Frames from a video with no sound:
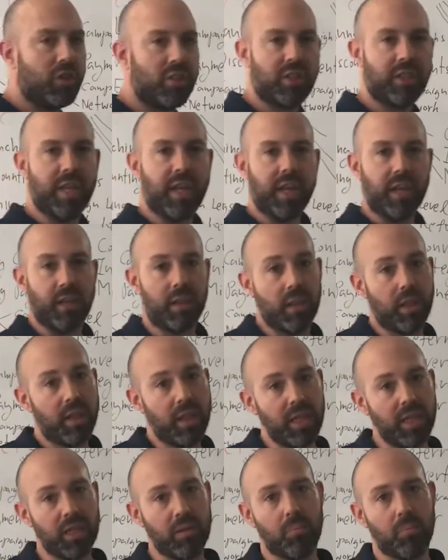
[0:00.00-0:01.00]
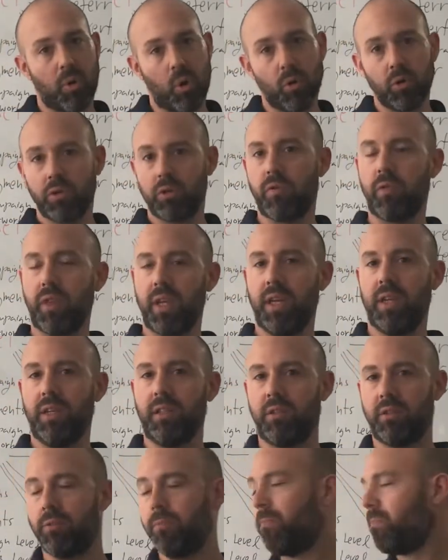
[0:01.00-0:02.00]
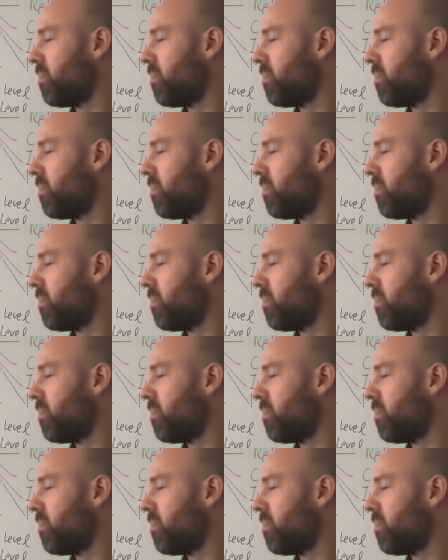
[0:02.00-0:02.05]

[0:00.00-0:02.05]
stake. Both of these